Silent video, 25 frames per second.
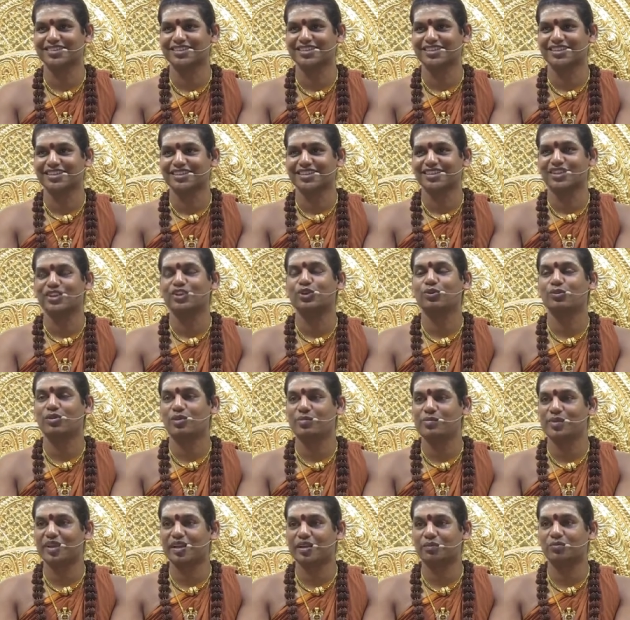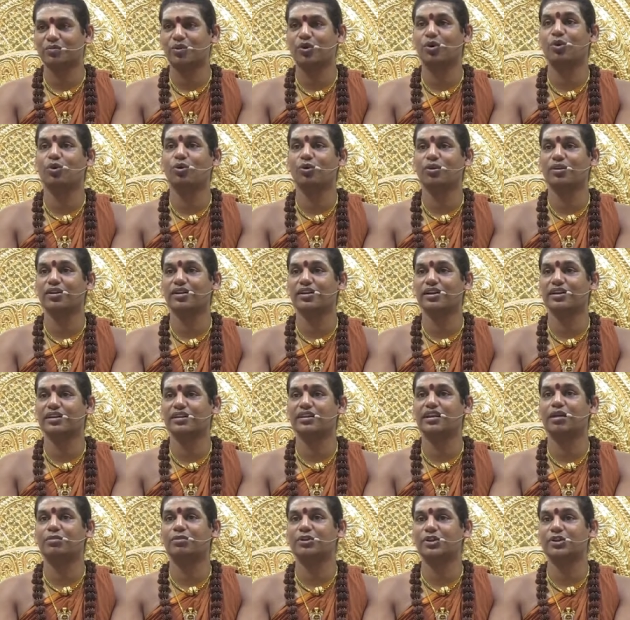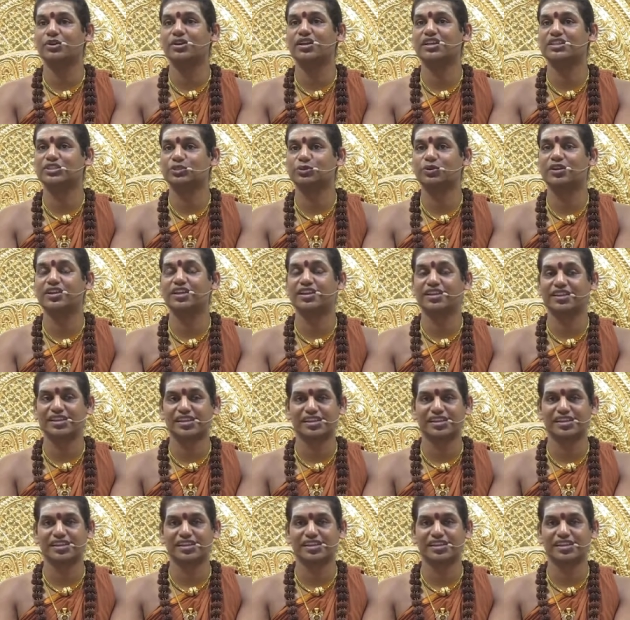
You will become whole, W-H-O-L-E.